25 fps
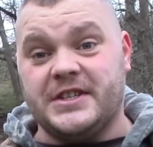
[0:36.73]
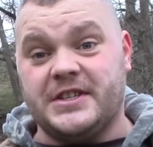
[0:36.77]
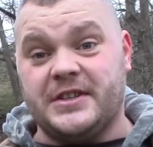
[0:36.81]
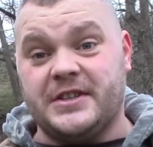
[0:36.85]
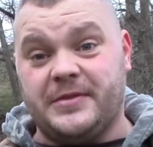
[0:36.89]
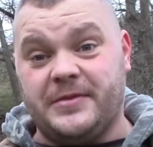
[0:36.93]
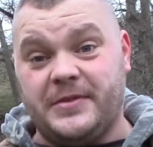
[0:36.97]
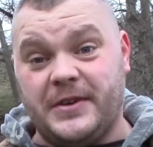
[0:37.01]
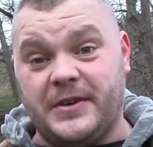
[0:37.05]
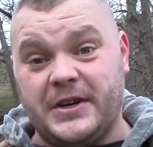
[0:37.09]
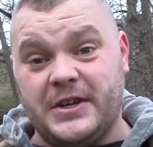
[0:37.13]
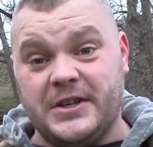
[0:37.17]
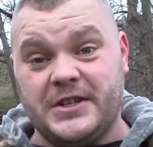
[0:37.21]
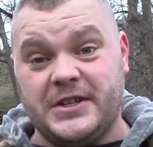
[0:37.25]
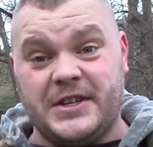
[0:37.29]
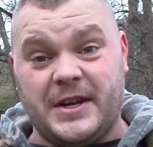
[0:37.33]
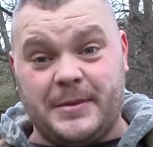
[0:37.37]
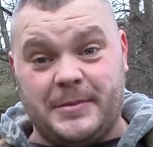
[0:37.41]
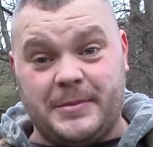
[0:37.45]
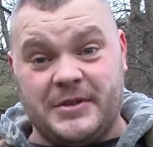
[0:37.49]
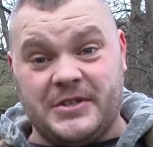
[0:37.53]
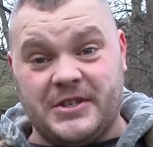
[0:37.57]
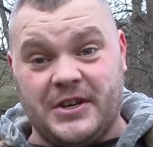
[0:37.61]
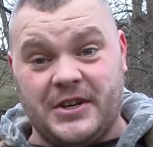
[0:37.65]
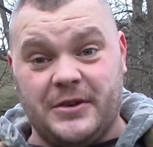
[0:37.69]
is the first
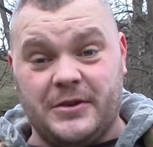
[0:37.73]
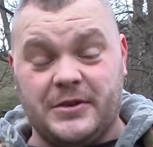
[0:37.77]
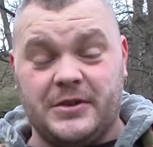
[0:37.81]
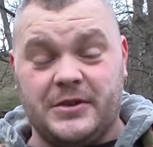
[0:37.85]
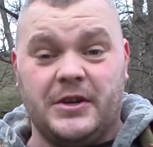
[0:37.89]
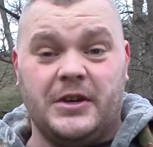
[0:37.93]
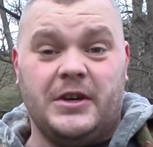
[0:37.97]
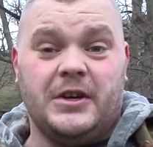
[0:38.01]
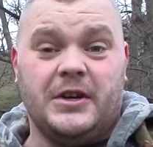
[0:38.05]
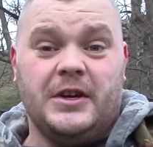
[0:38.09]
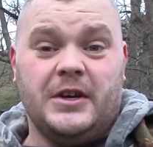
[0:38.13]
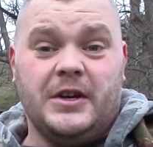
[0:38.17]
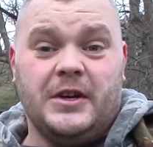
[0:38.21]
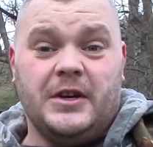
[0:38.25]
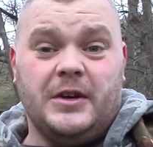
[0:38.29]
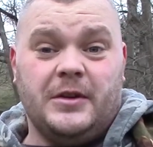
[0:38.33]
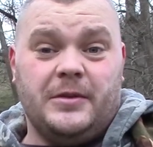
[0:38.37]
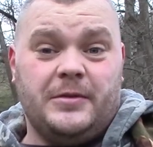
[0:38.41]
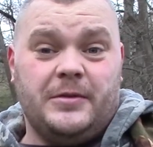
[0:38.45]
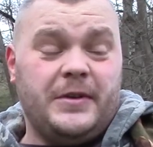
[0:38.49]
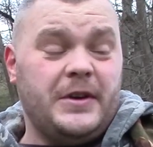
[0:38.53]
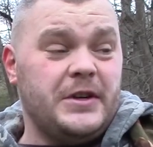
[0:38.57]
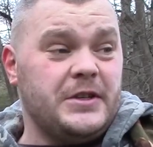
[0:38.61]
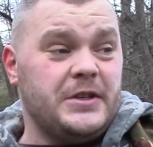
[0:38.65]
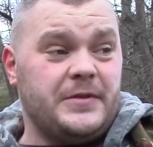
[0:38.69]
episode,
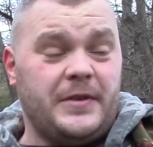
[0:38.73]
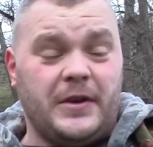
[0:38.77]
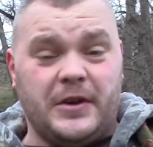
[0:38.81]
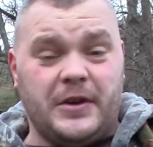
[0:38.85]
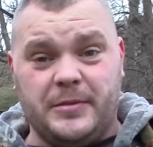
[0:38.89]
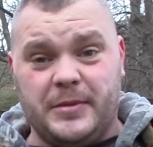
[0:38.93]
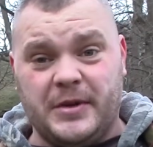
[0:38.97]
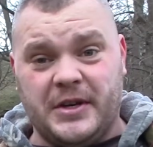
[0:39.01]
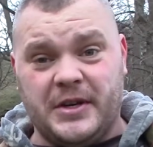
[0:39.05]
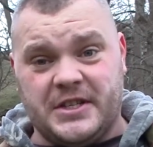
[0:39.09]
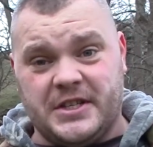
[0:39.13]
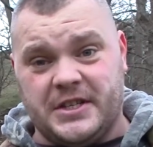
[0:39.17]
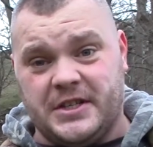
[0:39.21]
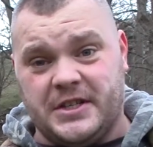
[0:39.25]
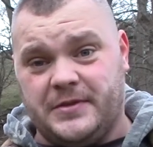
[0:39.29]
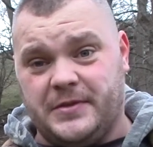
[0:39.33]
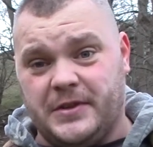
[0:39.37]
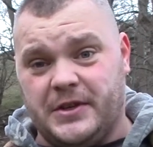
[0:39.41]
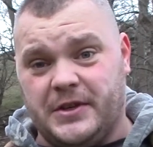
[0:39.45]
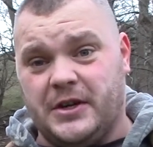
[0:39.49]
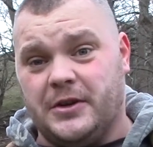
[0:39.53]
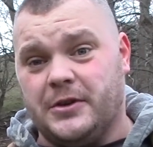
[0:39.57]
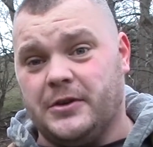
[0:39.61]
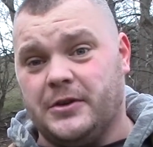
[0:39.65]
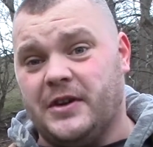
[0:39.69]
first 5 minutes of this
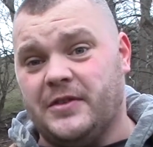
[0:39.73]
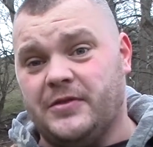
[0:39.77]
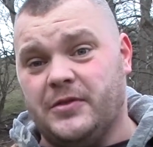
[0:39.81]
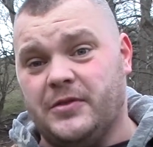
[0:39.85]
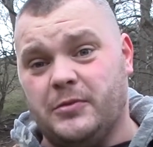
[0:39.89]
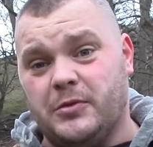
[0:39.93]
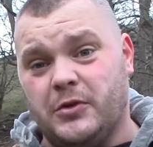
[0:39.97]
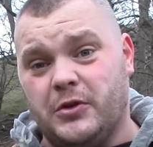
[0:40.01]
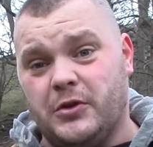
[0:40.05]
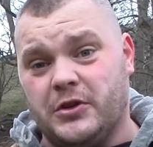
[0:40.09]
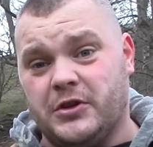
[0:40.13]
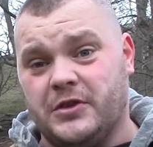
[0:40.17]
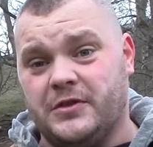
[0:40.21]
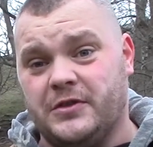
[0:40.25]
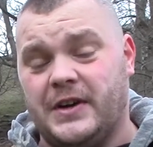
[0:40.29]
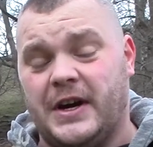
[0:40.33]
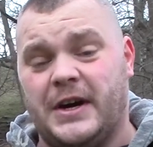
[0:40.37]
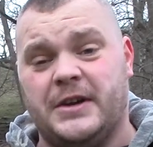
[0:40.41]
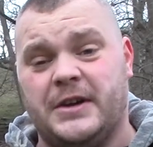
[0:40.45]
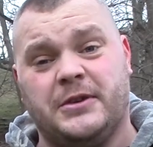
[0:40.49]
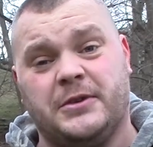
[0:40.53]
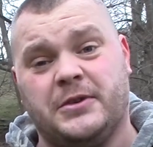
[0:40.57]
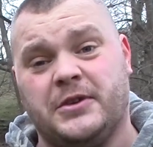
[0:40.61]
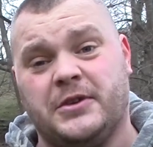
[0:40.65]
video, I'm going to have a walk around.